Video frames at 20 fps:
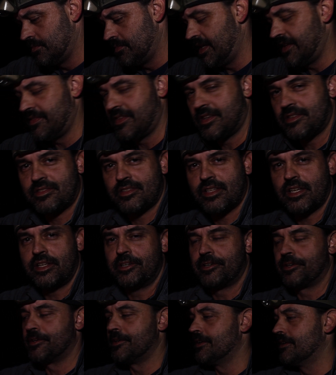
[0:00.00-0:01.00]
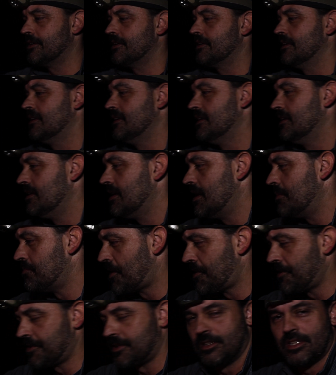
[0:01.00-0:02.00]
And this cedar, I'm
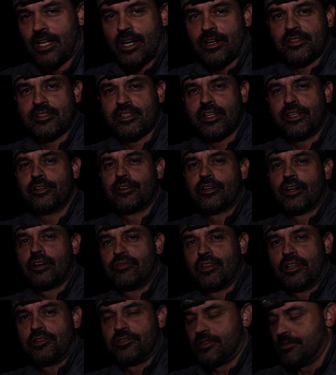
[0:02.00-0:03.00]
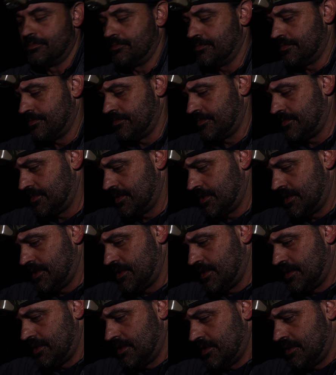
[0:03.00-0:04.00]
burning a lot of cedar. I found some
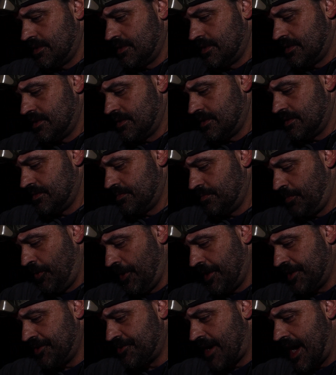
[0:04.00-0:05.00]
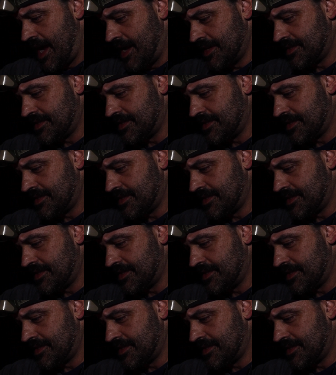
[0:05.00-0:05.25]
pretty dry